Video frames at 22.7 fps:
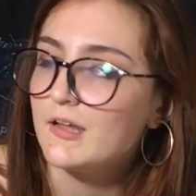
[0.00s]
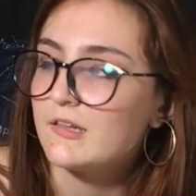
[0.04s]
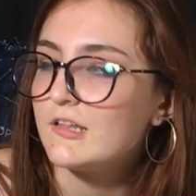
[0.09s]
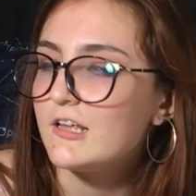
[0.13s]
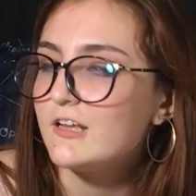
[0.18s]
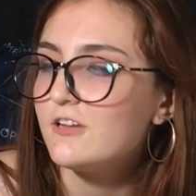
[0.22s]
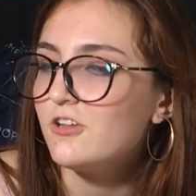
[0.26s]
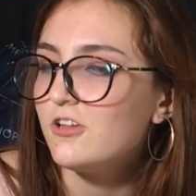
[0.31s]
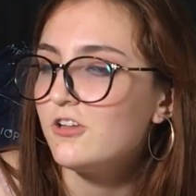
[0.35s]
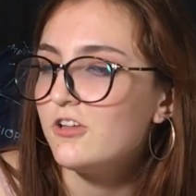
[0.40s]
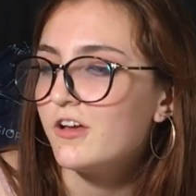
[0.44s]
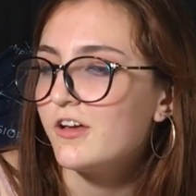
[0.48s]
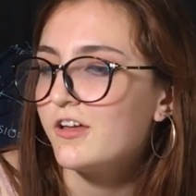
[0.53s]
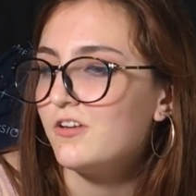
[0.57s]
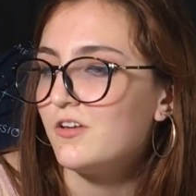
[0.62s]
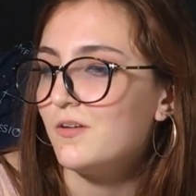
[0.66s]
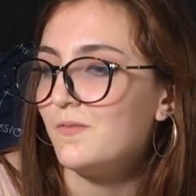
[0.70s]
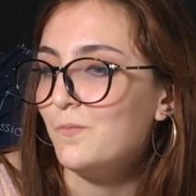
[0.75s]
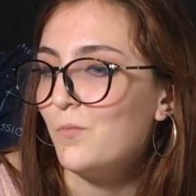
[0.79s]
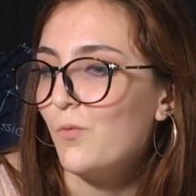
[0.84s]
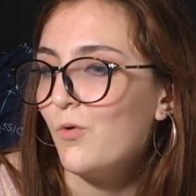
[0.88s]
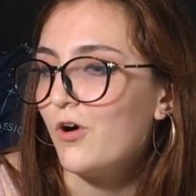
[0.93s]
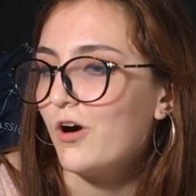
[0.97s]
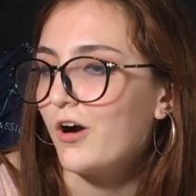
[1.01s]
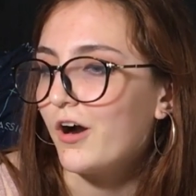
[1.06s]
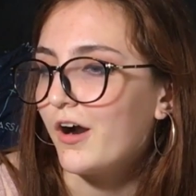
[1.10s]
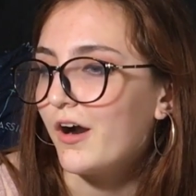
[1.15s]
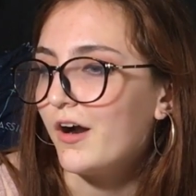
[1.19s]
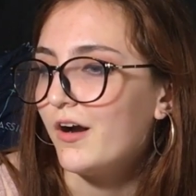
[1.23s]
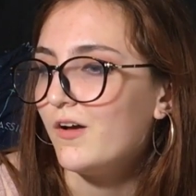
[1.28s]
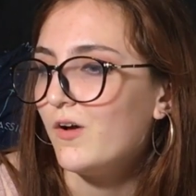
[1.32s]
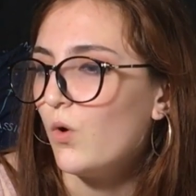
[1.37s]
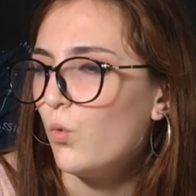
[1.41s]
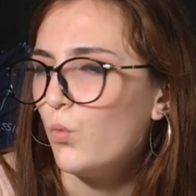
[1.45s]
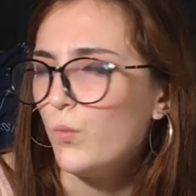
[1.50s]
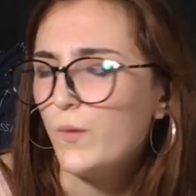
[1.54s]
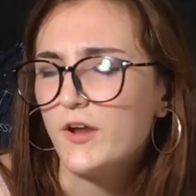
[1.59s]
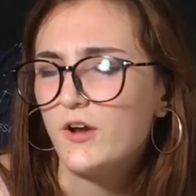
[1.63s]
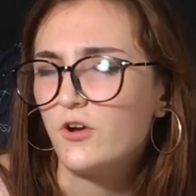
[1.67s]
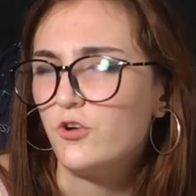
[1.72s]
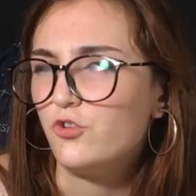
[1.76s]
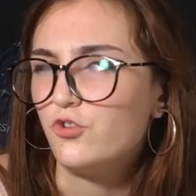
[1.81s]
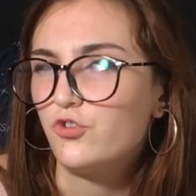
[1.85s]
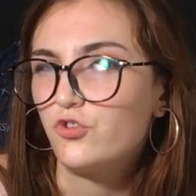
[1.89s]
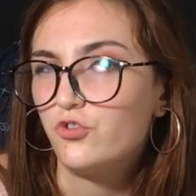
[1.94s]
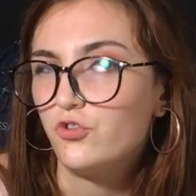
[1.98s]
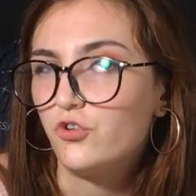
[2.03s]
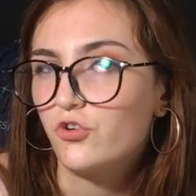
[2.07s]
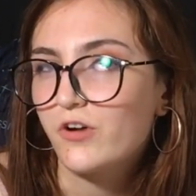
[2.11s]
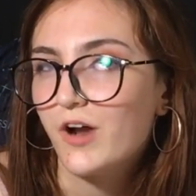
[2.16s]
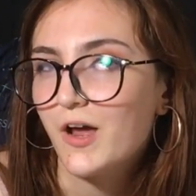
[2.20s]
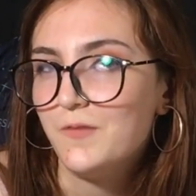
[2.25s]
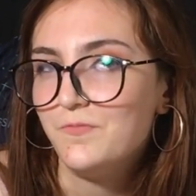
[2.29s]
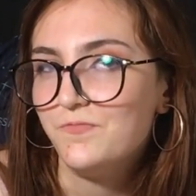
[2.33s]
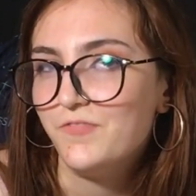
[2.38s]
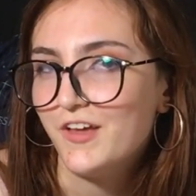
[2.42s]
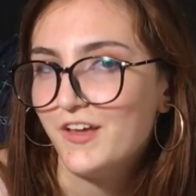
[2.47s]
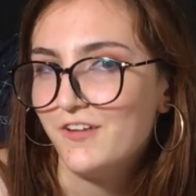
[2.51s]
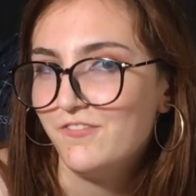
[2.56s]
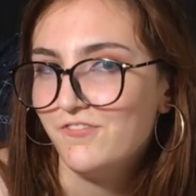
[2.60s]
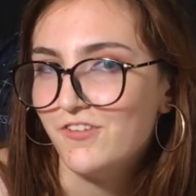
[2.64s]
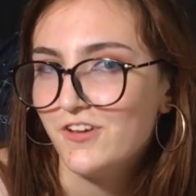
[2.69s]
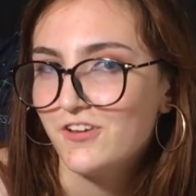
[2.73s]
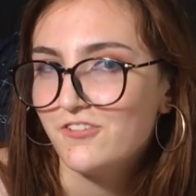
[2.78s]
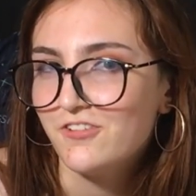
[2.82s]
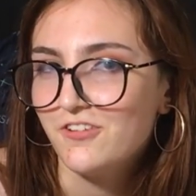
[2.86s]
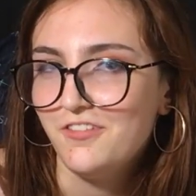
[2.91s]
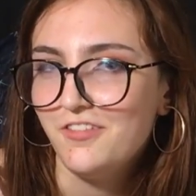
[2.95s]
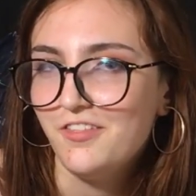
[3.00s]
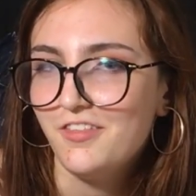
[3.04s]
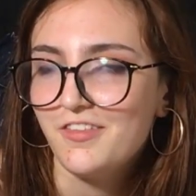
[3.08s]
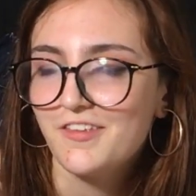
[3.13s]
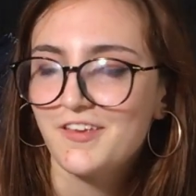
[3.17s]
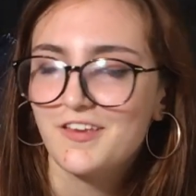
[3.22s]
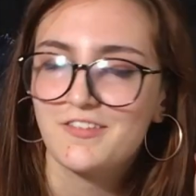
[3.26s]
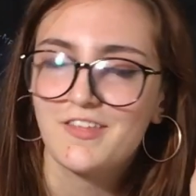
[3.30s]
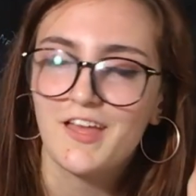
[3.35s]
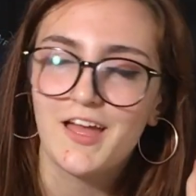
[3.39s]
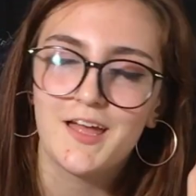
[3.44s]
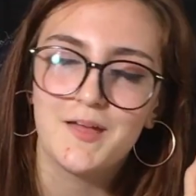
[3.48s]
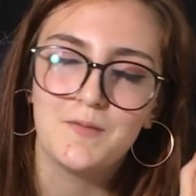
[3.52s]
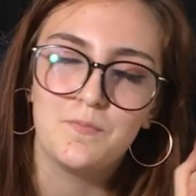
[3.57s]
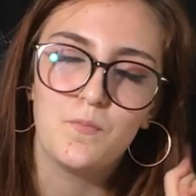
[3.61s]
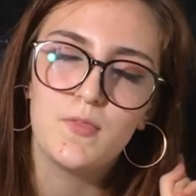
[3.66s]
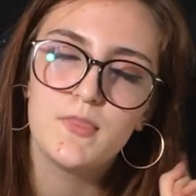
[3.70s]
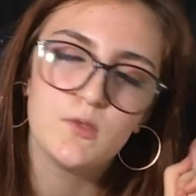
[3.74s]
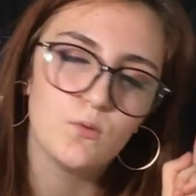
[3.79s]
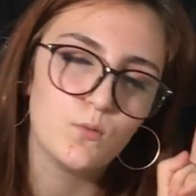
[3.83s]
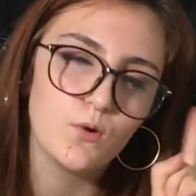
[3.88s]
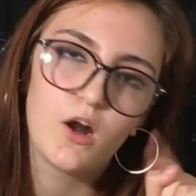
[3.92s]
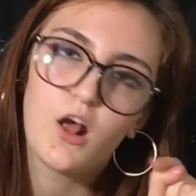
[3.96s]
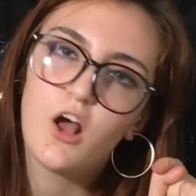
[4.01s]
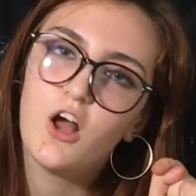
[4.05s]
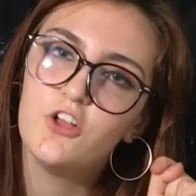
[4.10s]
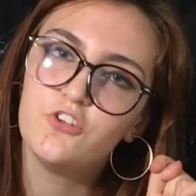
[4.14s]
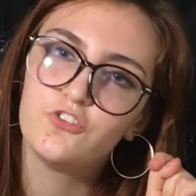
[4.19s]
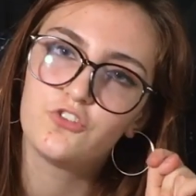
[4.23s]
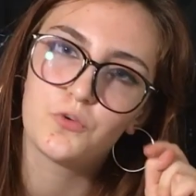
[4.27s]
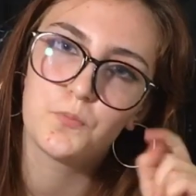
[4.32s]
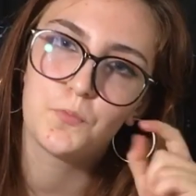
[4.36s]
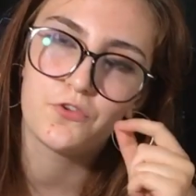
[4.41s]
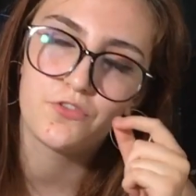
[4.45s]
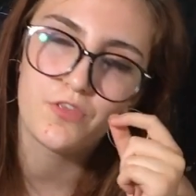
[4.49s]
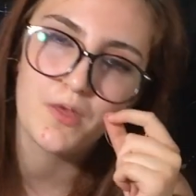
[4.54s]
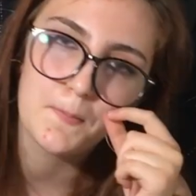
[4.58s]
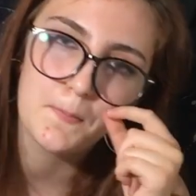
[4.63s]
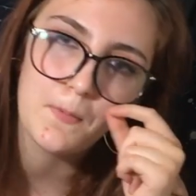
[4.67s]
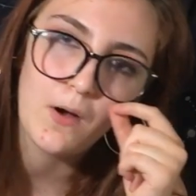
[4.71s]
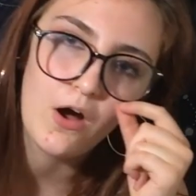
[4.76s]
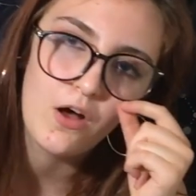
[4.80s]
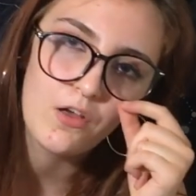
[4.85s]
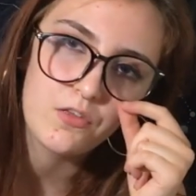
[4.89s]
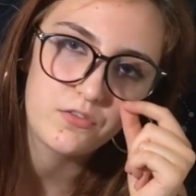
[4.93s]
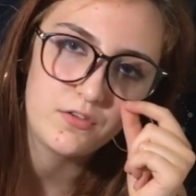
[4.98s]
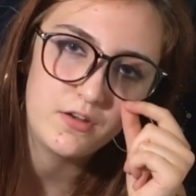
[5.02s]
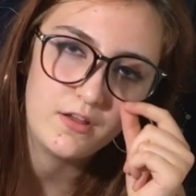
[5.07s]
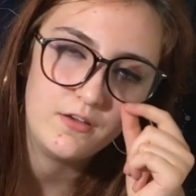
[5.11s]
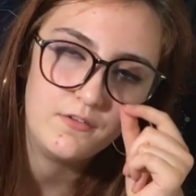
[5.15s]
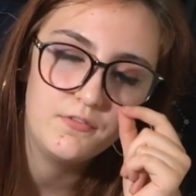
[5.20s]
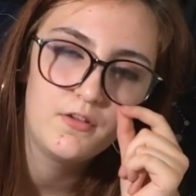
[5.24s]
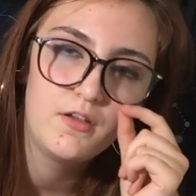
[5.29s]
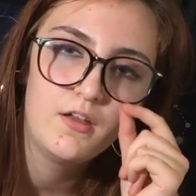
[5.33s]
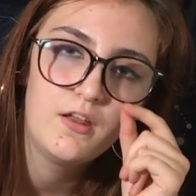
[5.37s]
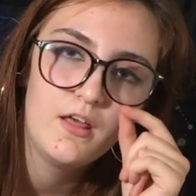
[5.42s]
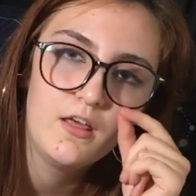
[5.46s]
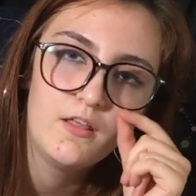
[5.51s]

I'd like to look into more weird true crime fan fictions, because I am 100% positive